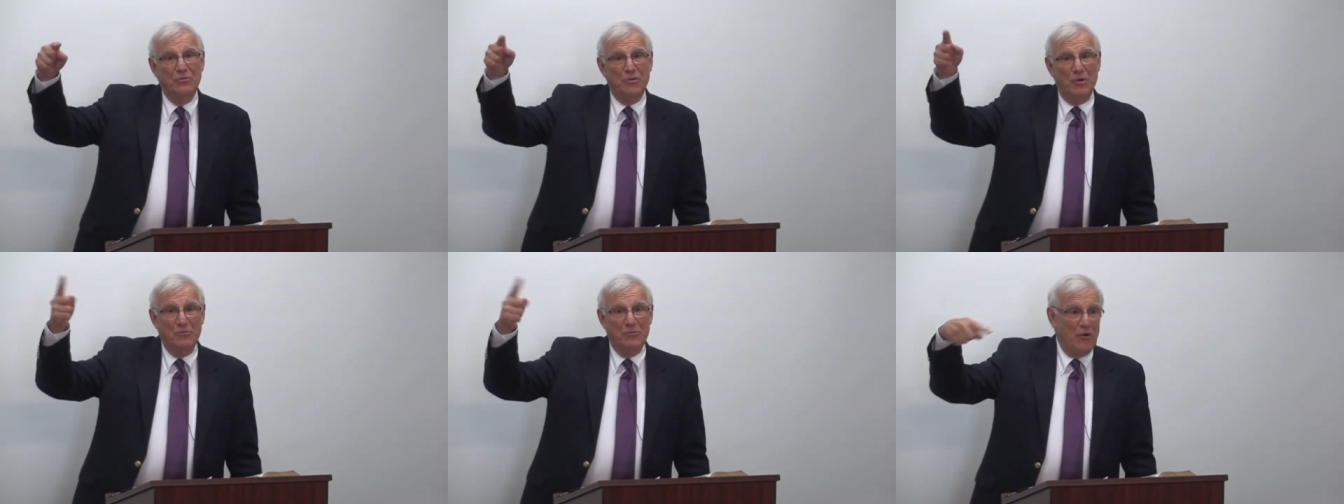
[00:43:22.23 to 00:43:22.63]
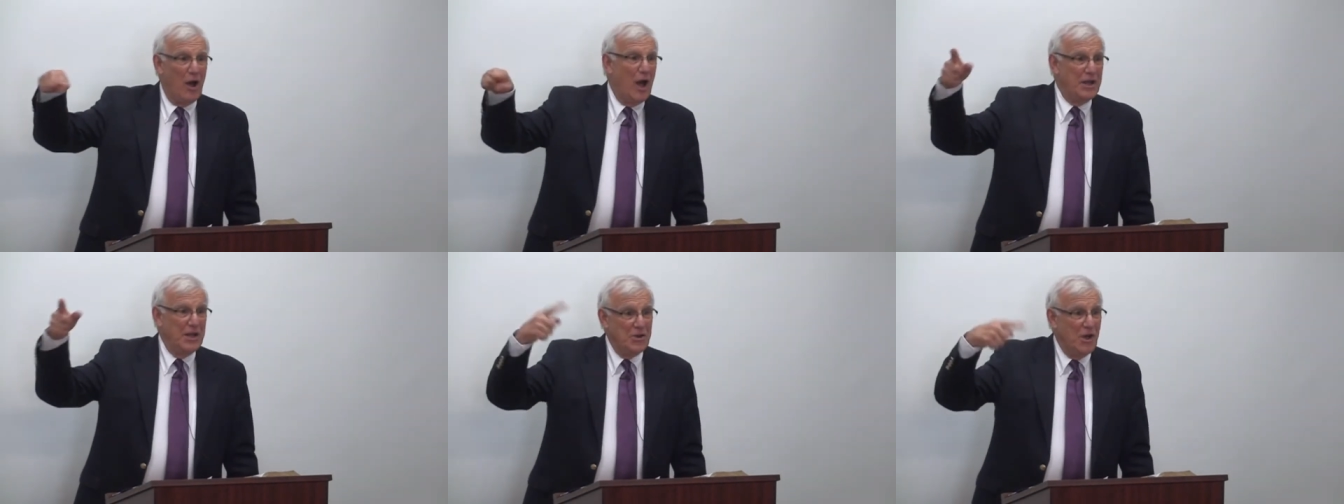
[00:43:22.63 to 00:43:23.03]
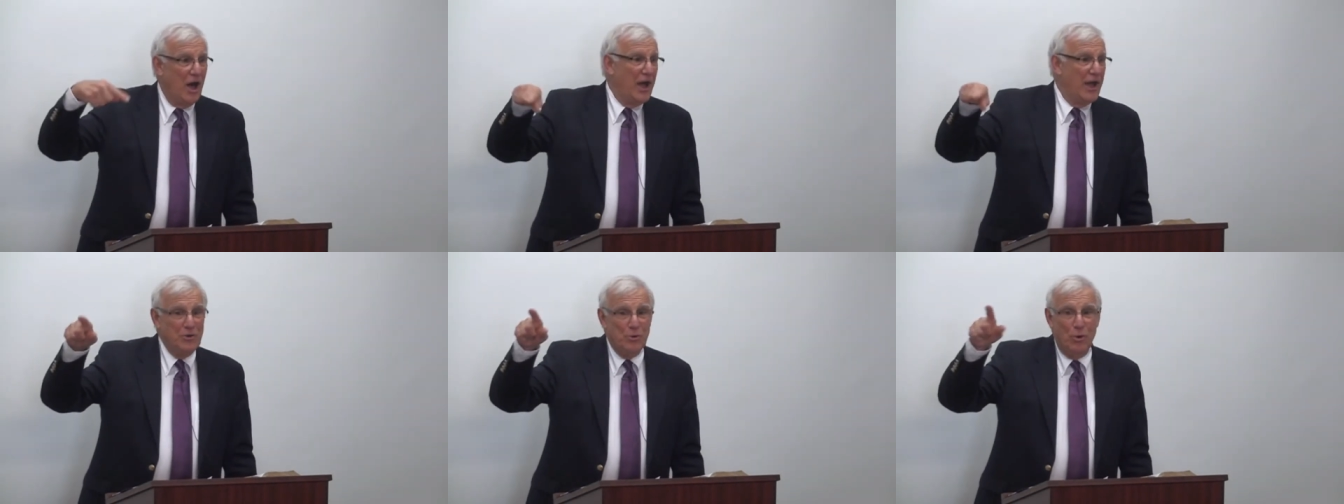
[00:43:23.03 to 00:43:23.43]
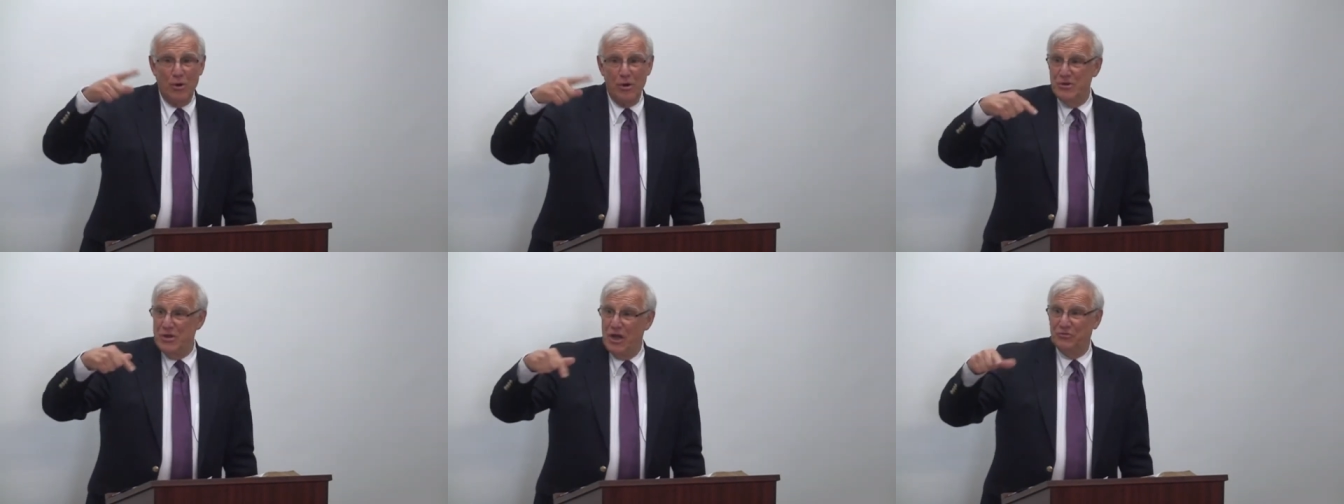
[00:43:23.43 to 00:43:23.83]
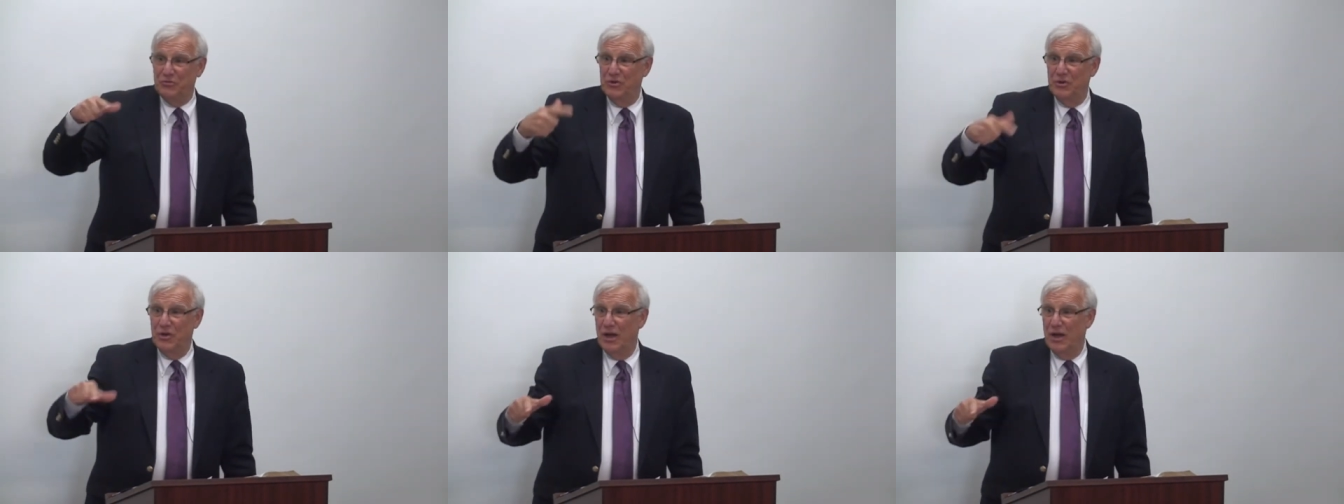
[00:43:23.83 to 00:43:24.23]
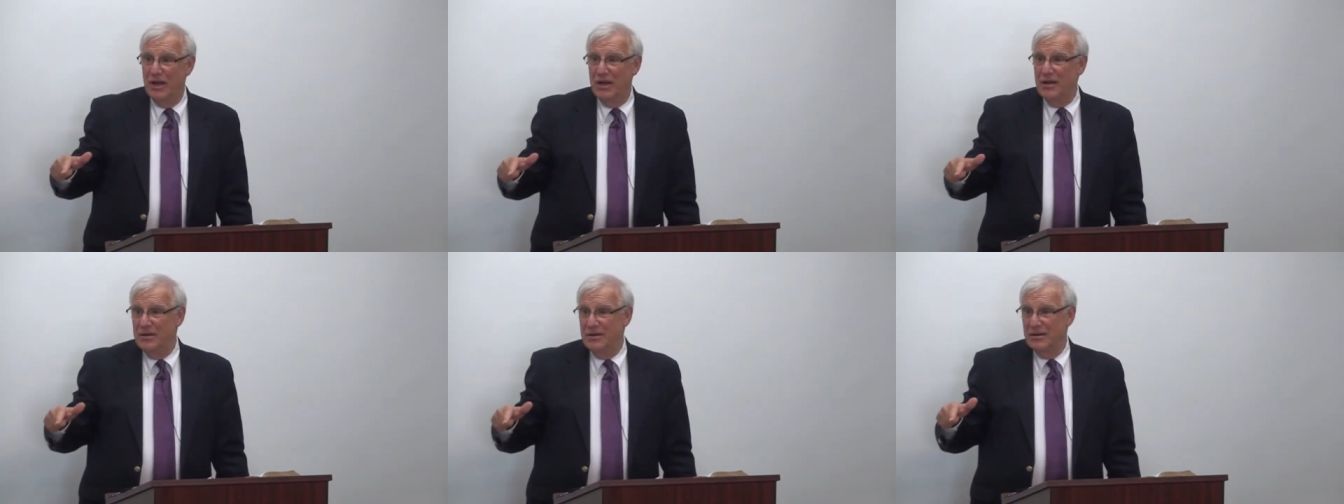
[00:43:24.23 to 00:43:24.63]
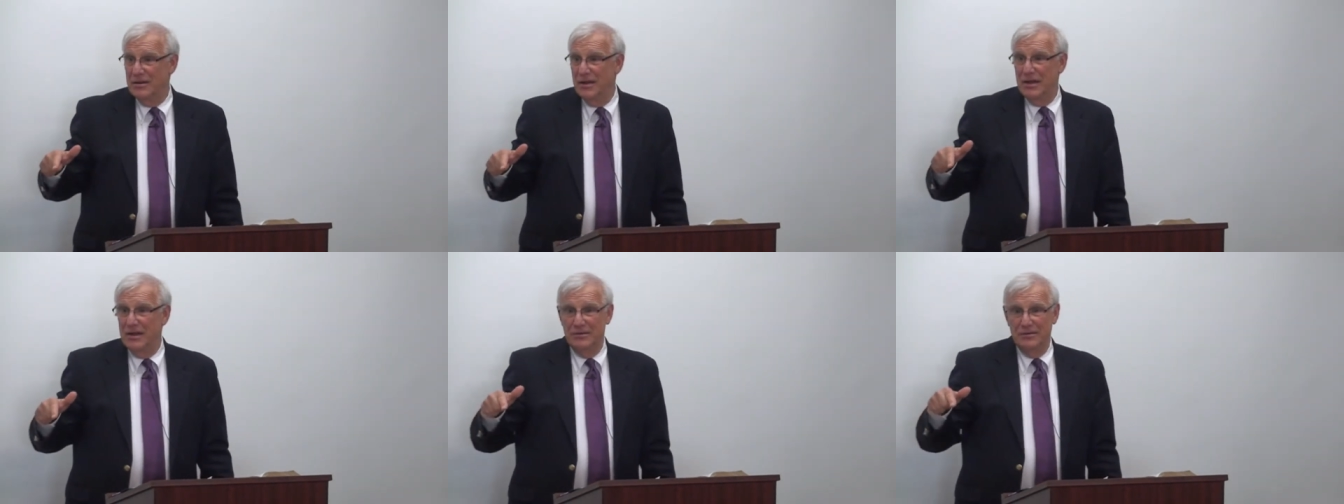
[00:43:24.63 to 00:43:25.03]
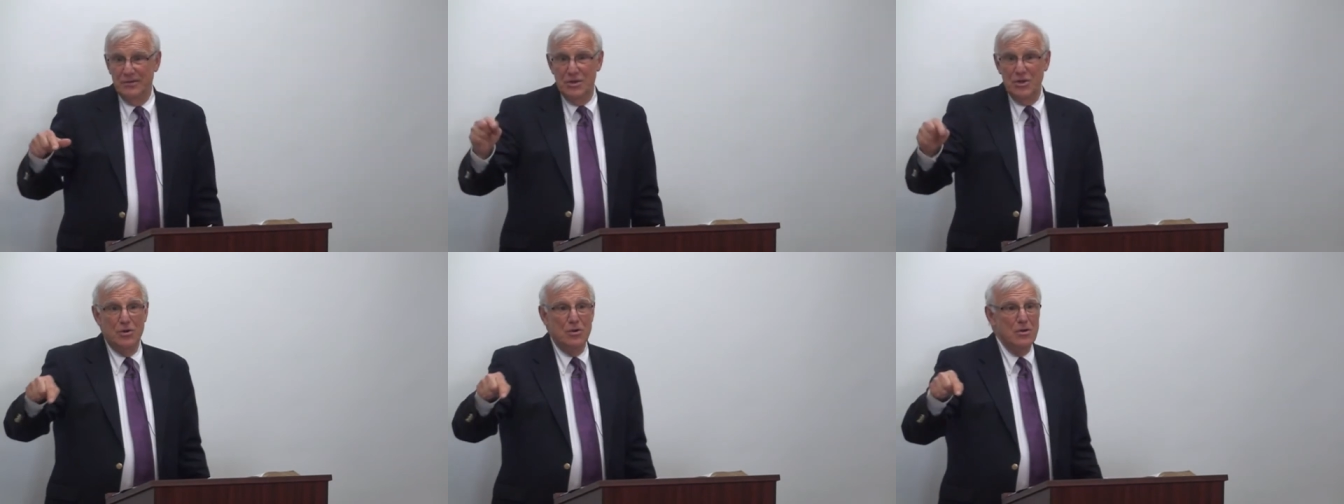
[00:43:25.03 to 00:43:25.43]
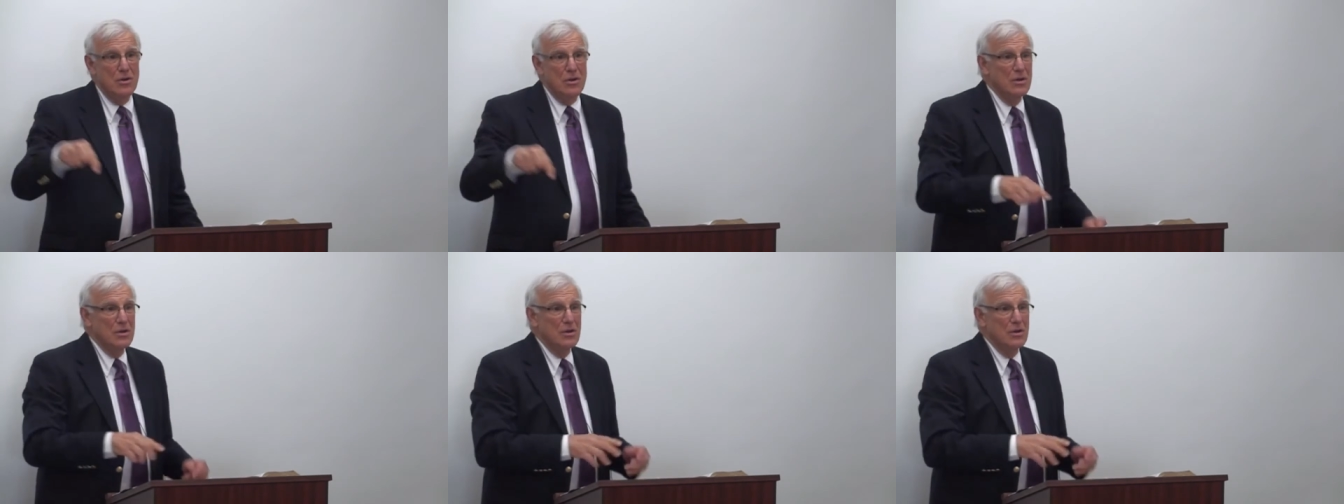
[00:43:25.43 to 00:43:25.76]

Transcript: from Friday night or yesterday uh, here,